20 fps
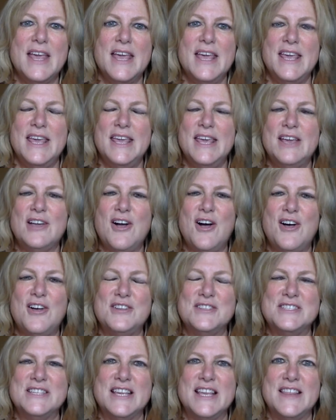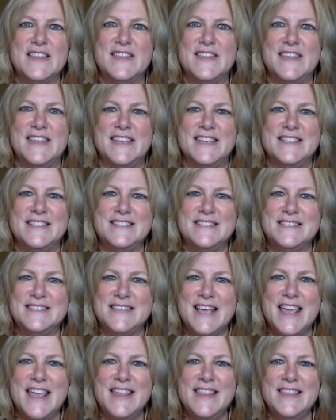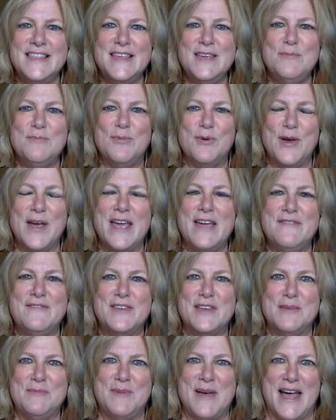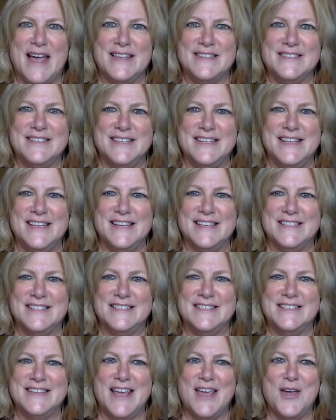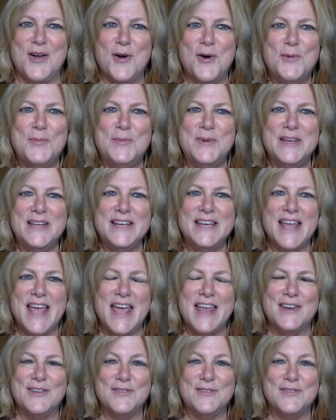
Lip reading: he calls it the insanely brave capacity to stay open and